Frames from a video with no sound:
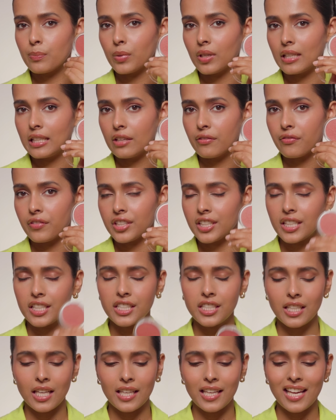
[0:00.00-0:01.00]
pearly
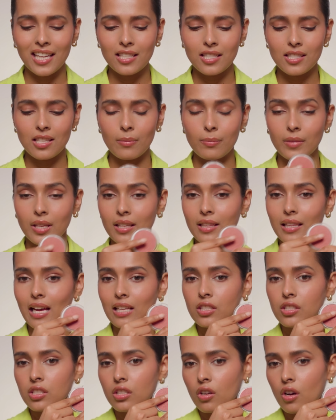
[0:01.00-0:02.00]
finish. Again, something
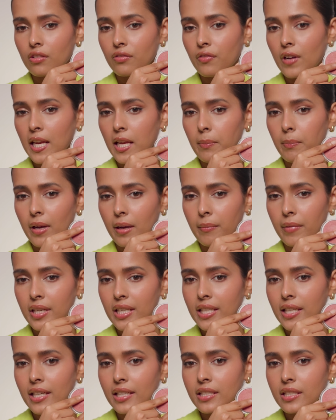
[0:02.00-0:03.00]
that's not very
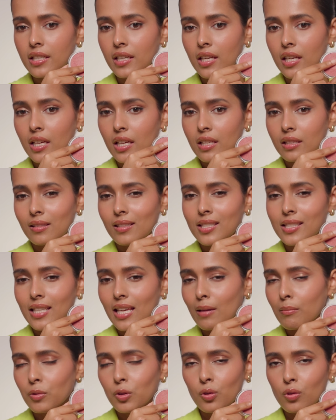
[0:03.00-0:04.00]
pigmented. The
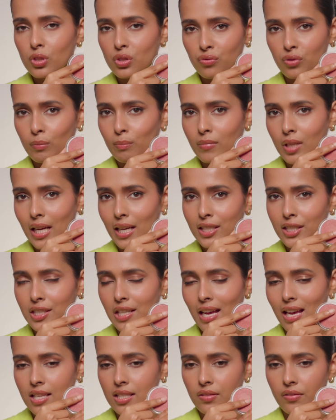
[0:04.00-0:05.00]
same goes for blush
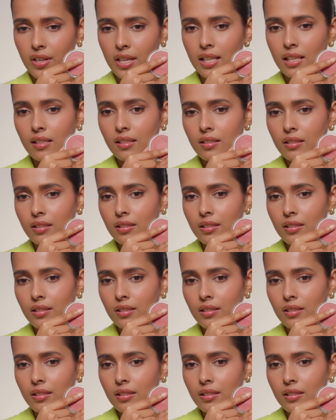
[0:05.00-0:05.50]
as well.